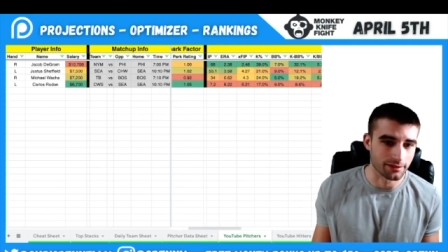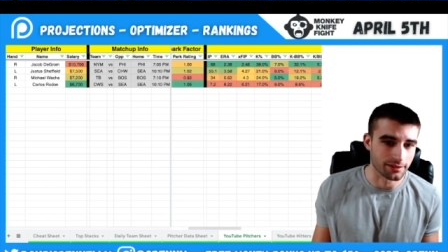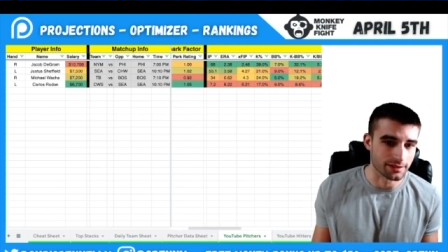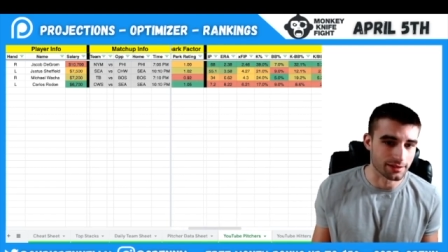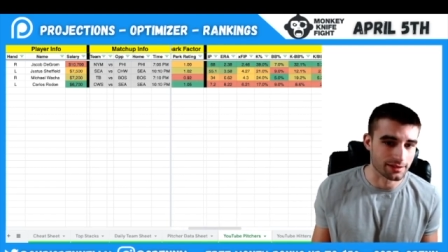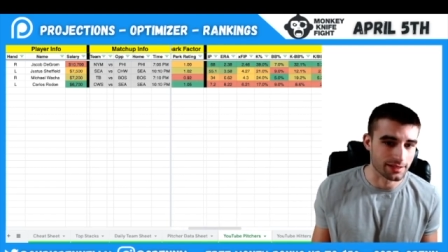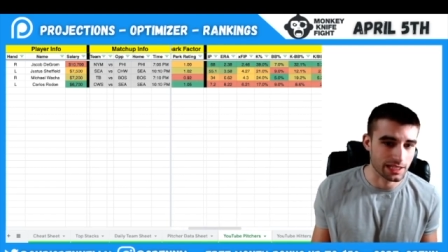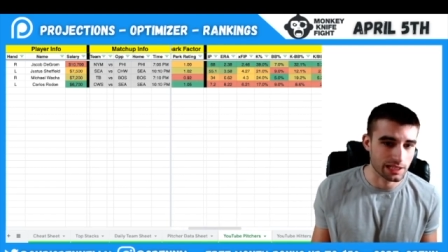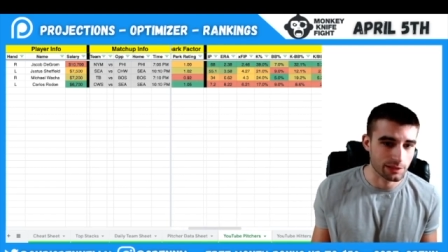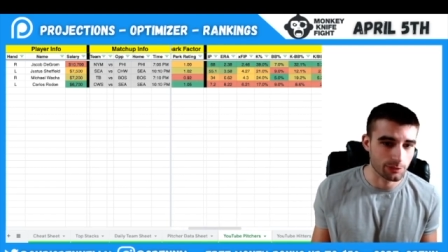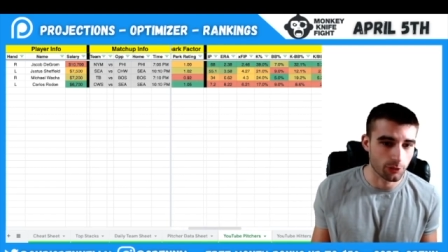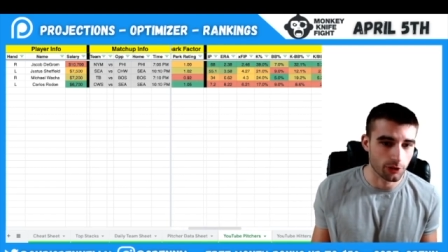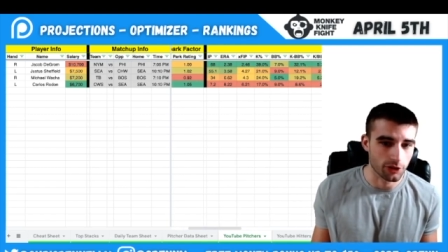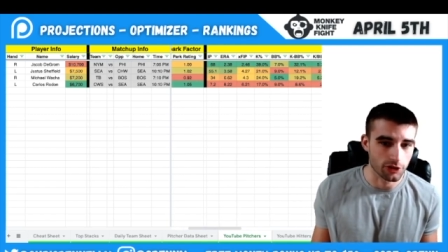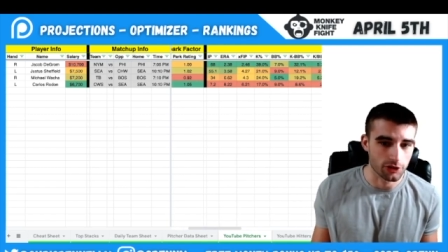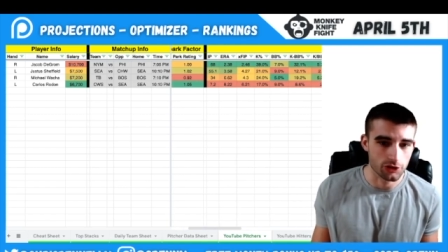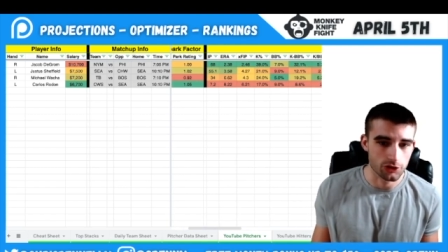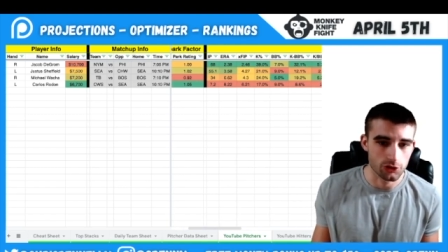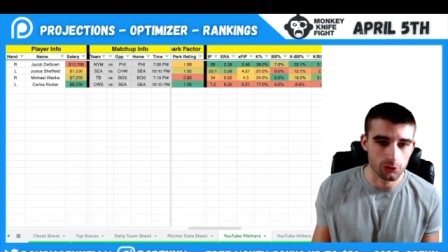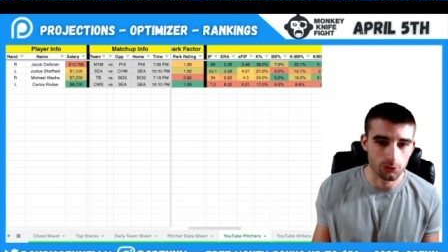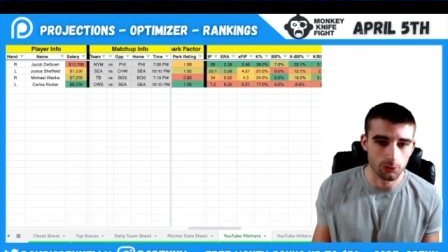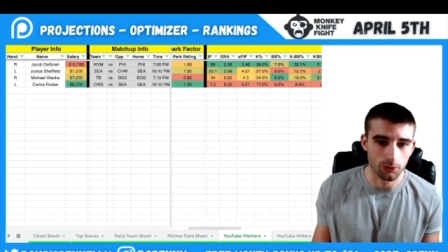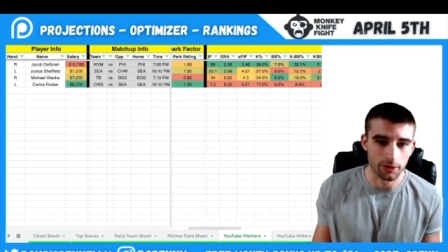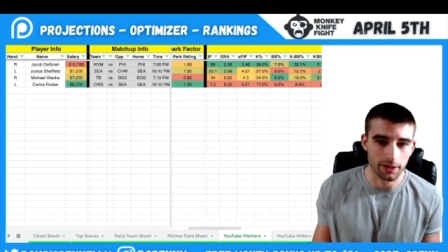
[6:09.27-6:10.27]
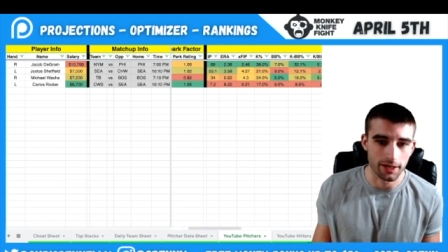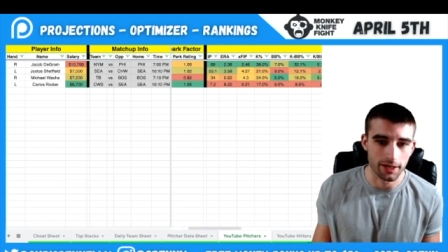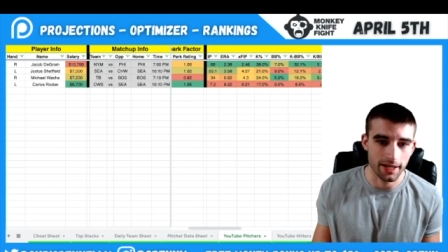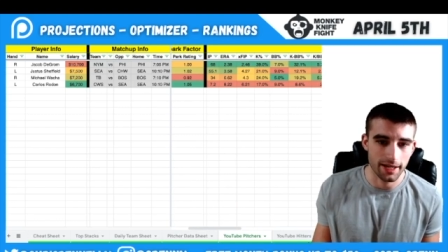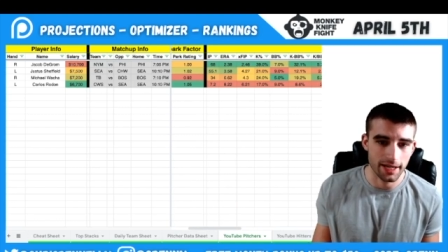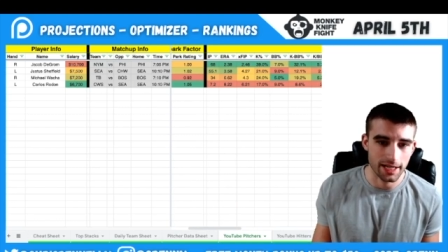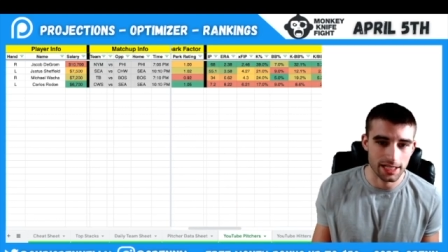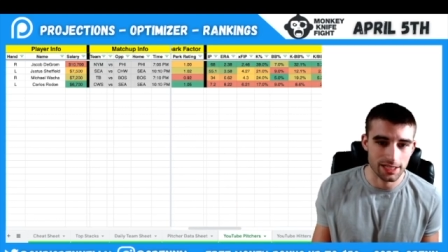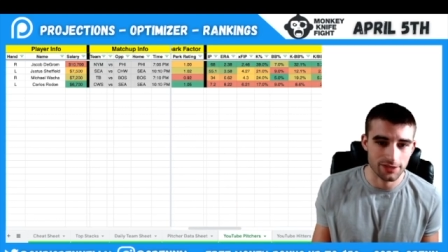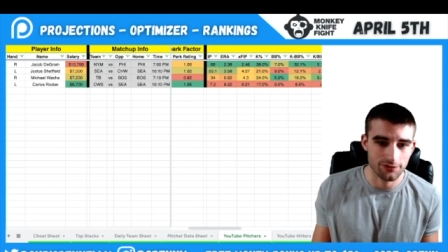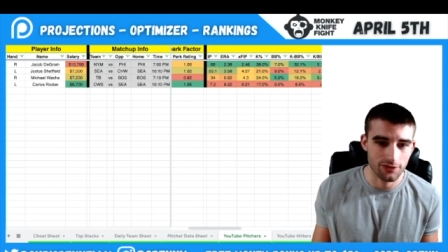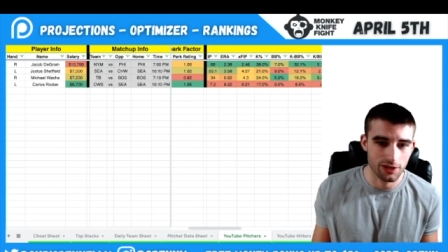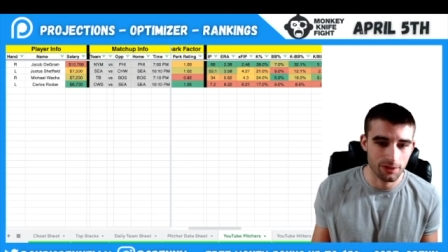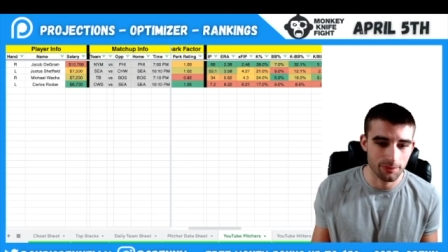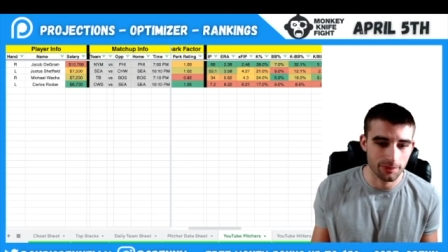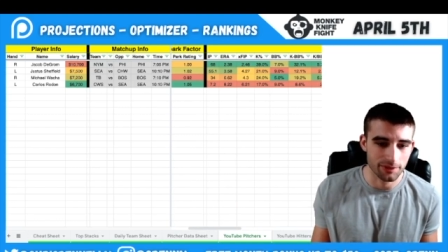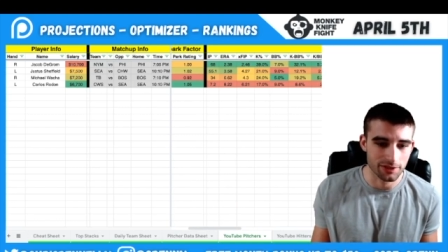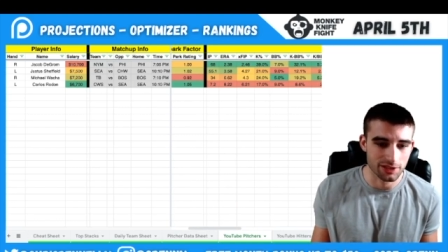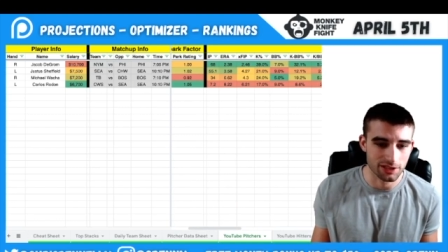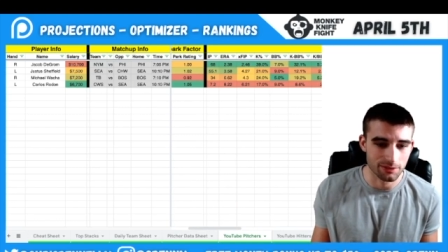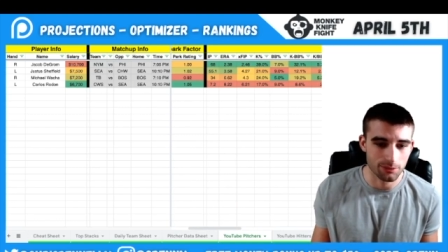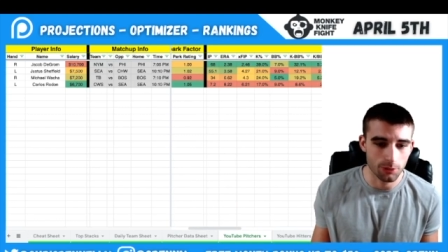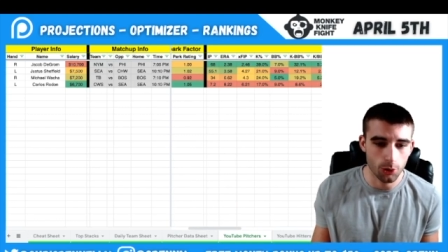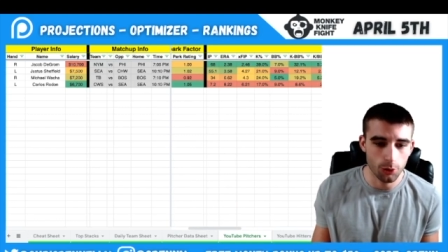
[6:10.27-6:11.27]
a six point two one xFIP,
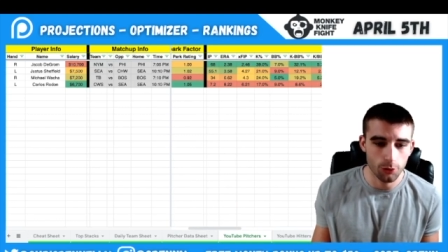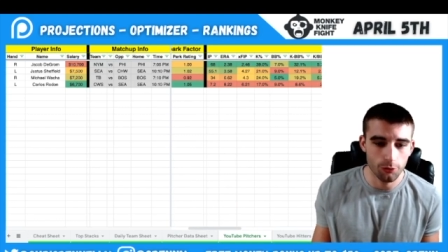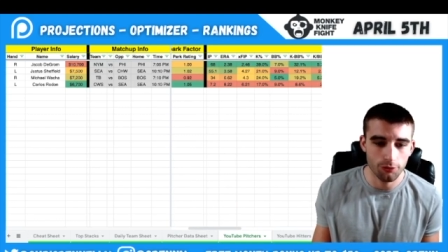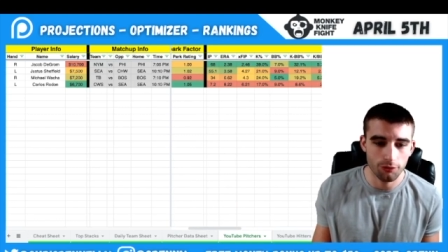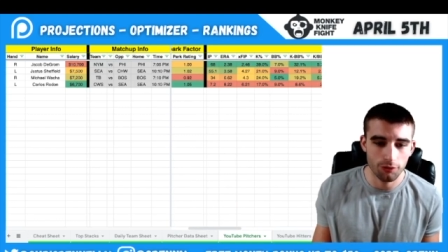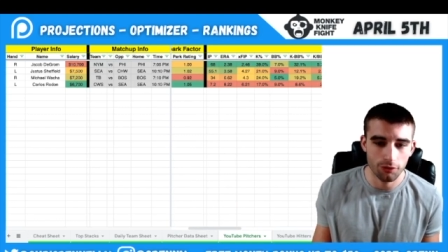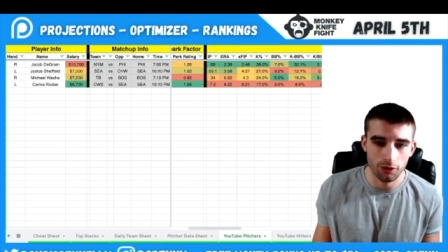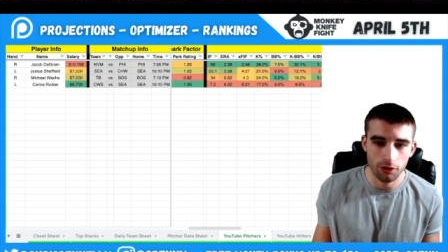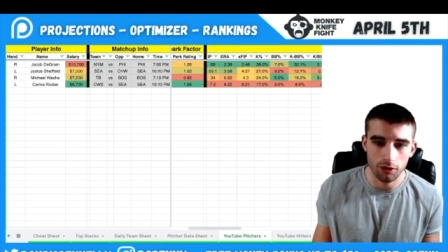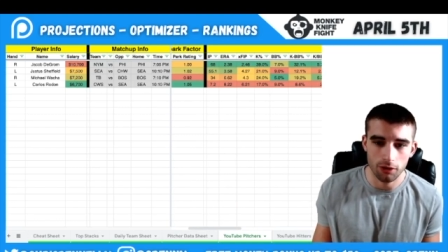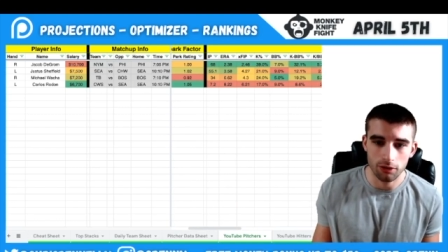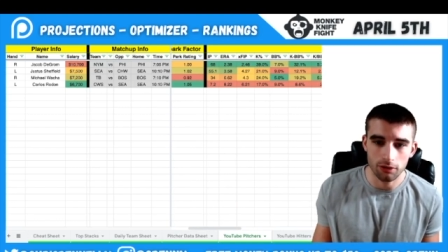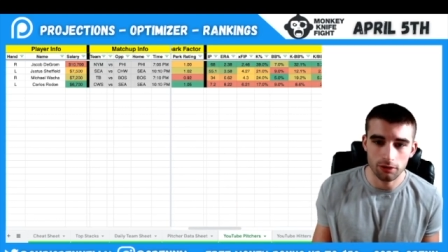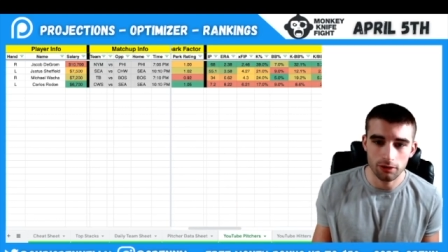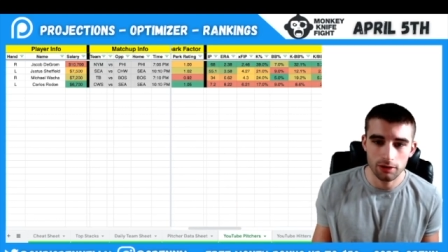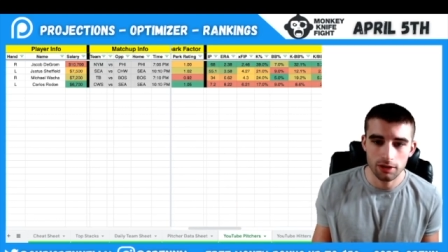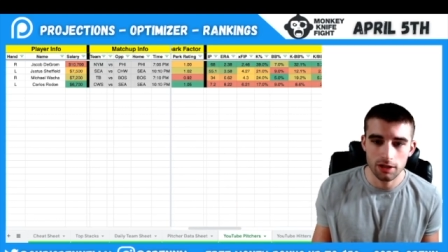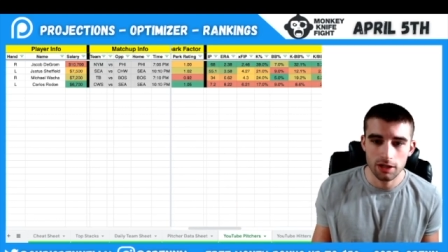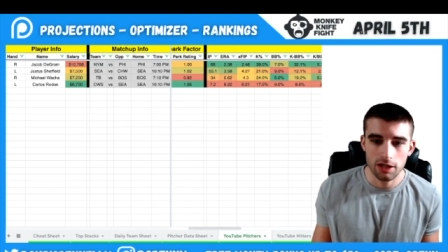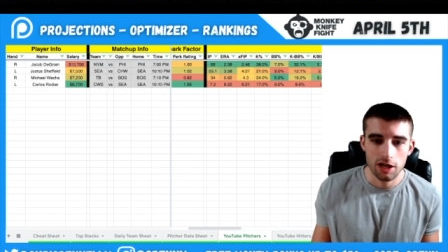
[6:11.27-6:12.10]
and some overall